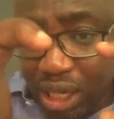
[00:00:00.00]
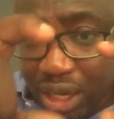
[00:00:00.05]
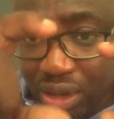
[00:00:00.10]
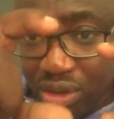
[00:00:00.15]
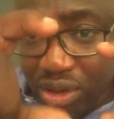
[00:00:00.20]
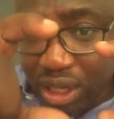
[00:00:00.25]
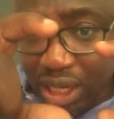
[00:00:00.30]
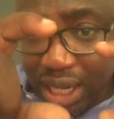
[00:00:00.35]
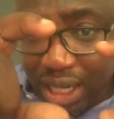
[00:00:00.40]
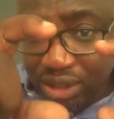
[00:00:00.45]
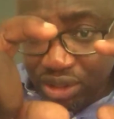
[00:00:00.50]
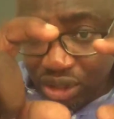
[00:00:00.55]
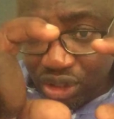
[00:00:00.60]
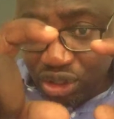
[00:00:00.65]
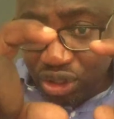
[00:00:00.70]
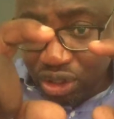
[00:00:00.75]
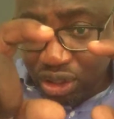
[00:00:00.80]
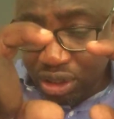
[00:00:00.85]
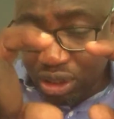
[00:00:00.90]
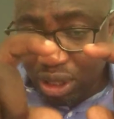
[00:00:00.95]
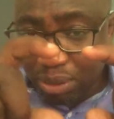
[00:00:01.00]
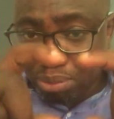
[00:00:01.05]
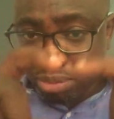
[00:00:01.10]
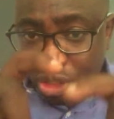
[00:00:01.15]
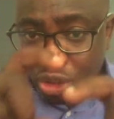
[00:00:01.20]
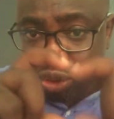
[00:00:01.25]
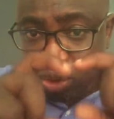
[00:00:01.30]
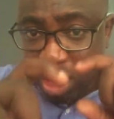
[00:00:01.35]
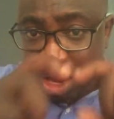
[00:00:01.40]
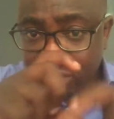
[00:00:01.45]
in an organization,
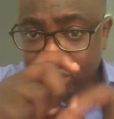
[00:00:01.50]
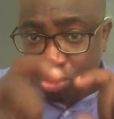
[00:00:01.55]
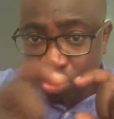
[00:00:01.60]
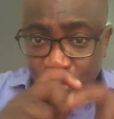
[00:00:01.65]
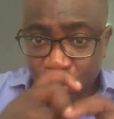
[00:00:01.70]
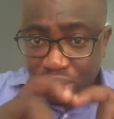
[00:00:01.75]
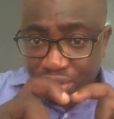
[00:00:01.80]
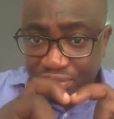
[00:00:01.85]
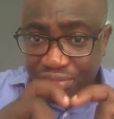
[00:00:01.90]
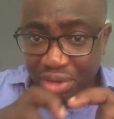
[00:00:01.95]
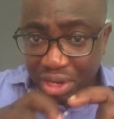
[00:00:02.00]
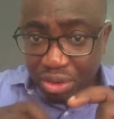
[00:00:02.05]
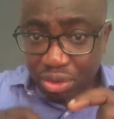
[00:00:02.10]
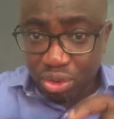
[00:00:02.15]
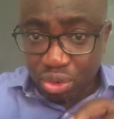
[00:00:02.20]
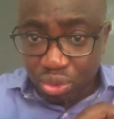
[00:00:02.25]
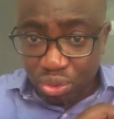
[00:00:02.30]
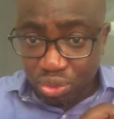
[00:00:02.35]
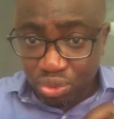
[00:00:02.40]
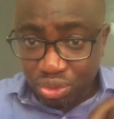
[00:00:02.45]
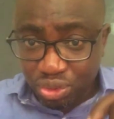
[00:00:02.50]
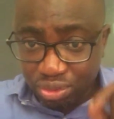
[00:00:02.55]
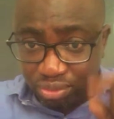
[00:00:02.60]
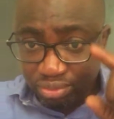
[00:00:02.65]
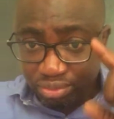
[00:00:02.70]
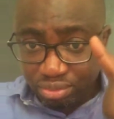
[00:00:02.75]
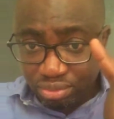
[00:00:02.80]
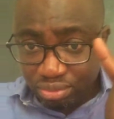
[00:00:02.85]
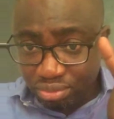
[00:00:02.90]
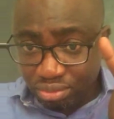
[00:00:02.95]
but you have two different roles,
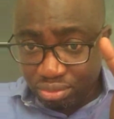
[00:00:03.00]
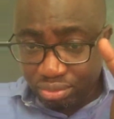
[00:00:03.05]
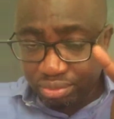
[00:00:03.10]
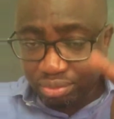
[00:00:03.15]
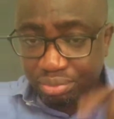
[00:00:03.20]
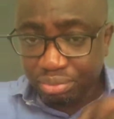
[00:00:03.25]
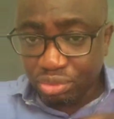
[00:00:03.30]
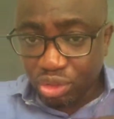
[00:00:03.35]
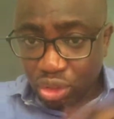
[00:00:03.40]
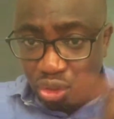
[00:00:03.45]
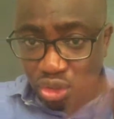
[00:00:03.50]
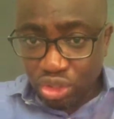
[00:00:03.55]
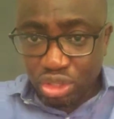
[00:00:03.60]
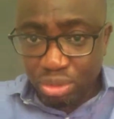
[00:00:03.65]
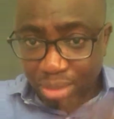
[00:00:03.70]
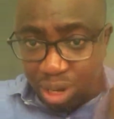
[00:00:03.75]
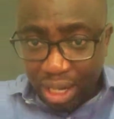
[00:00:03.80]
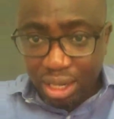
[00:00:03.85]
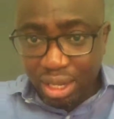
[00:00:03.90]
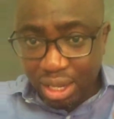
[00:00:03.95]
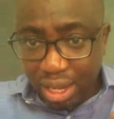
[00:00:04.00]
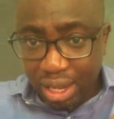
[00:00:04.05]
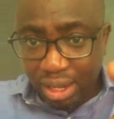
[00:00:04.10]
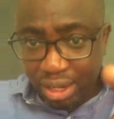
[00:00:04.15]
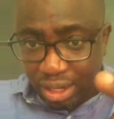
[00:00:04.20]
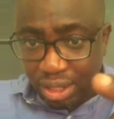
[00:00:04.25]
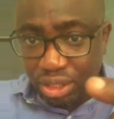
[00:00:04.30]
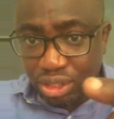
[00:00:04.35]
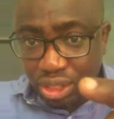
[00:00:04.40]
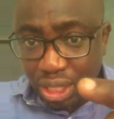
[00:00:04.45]
customer
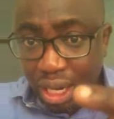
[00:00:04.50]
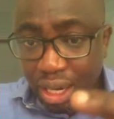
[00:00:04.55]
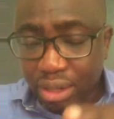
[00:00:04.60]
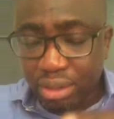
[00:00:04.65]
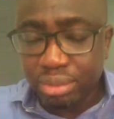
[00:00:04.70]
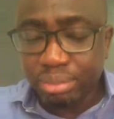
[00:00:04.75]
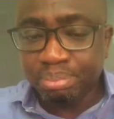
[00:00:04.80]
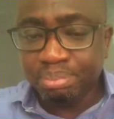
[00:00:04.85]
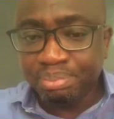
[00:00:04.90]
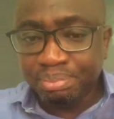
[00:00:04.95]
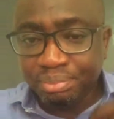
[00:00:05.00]
care, HR.